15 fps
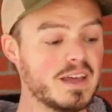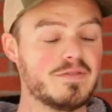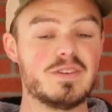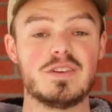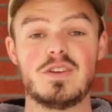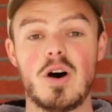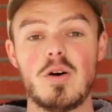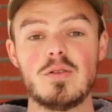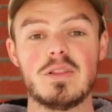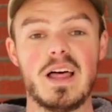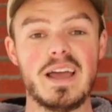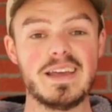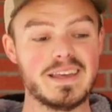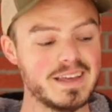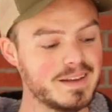If you don't
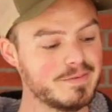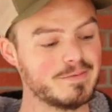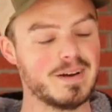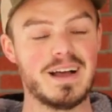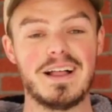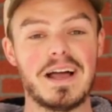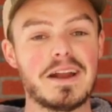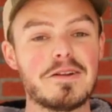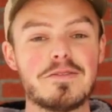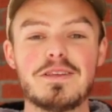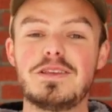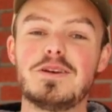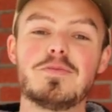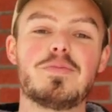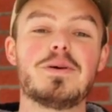like it, well, I don't
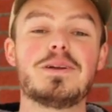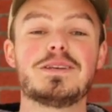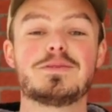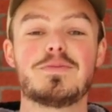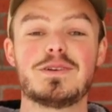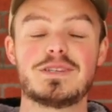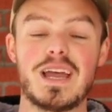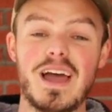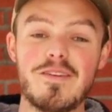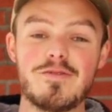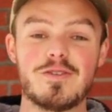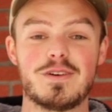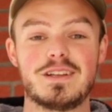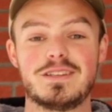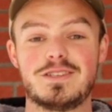think you're putting as much
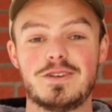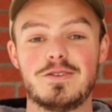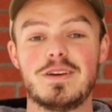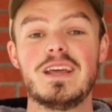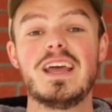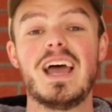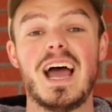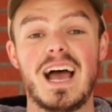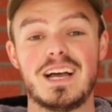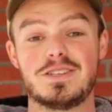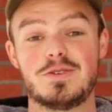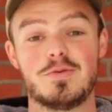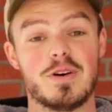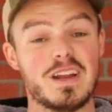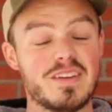effort into it
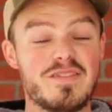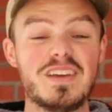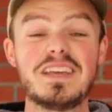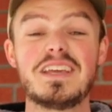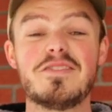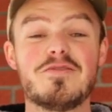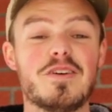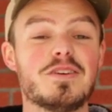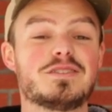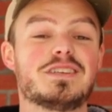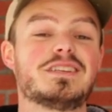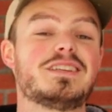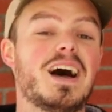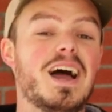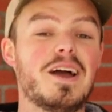as you would. If it converts
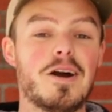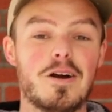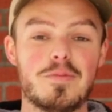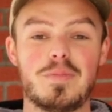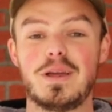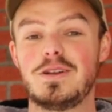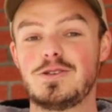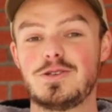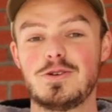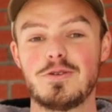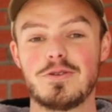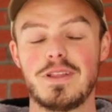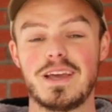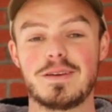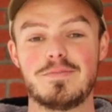a diehard pin
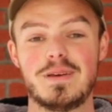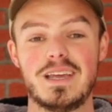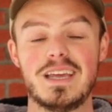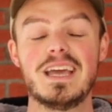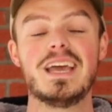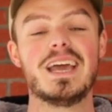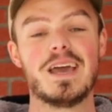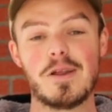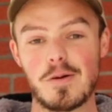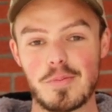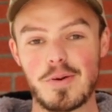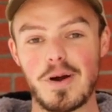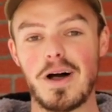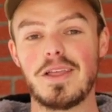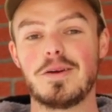shooter like me, it'll
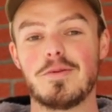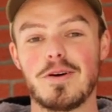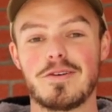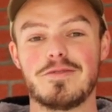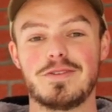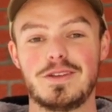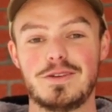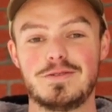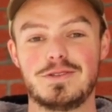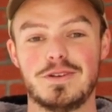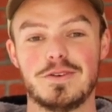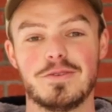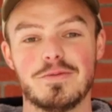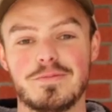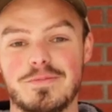probably work for you
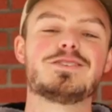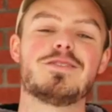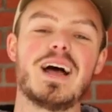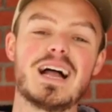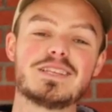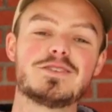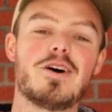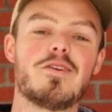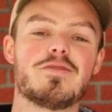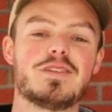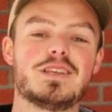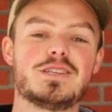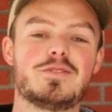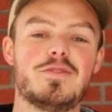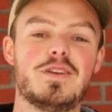too. So that's all for
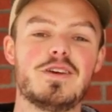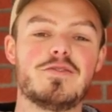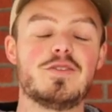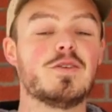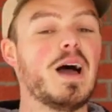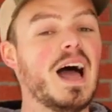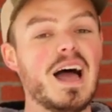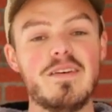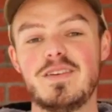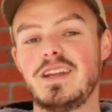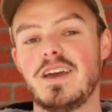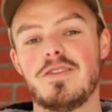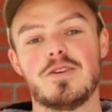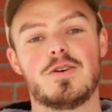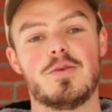this video. If you have
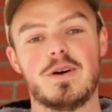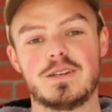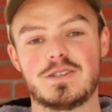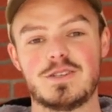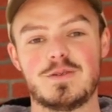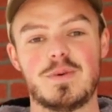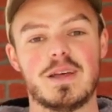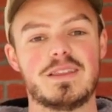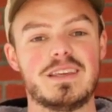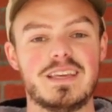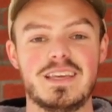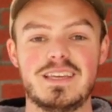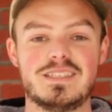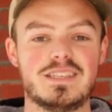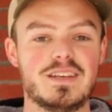any other questions about the
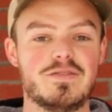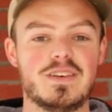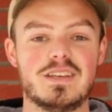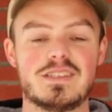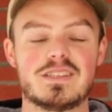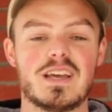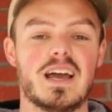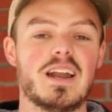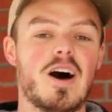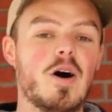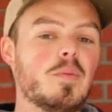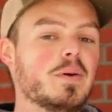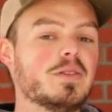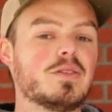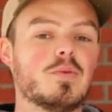EZV site, I'll
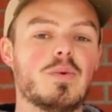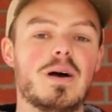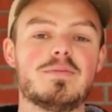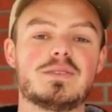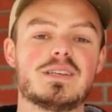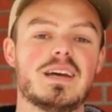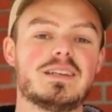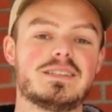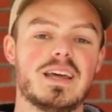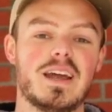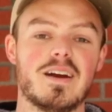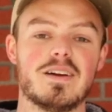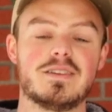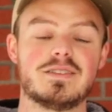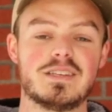put the website to
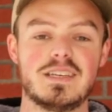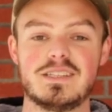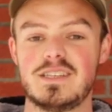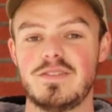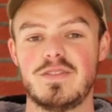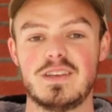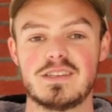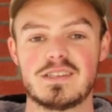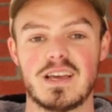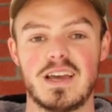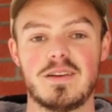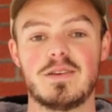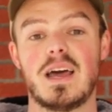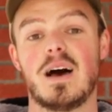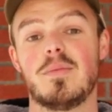Aaron's EZV
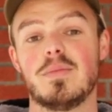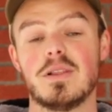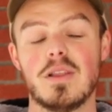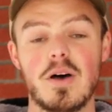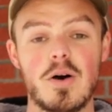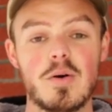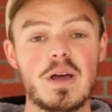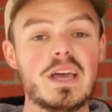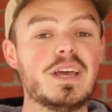site down below.